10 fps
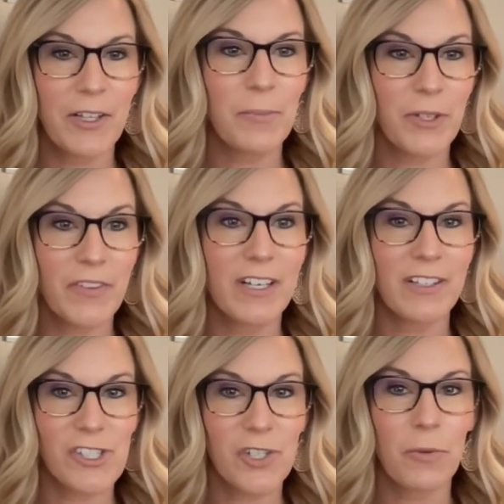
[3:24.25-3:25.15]
available in the
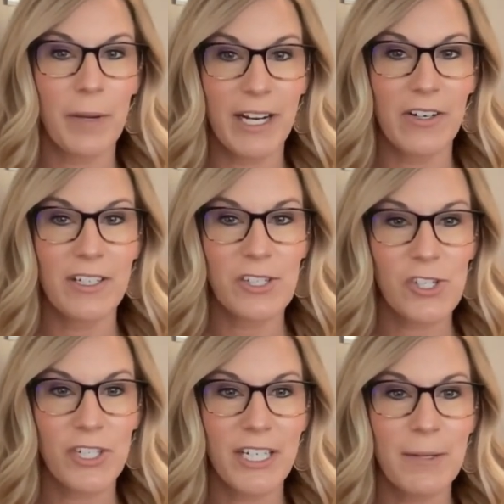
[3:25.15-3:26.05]
collision repair
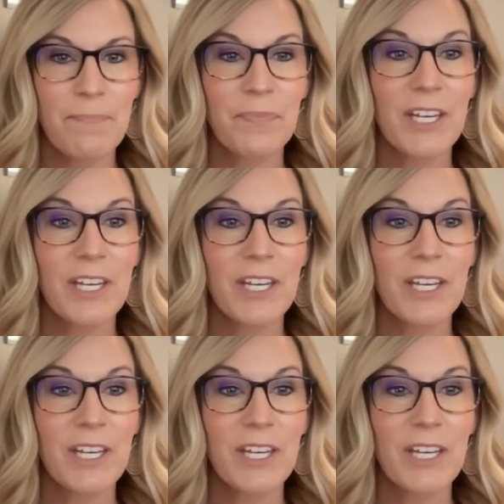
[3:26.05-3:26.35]
industry.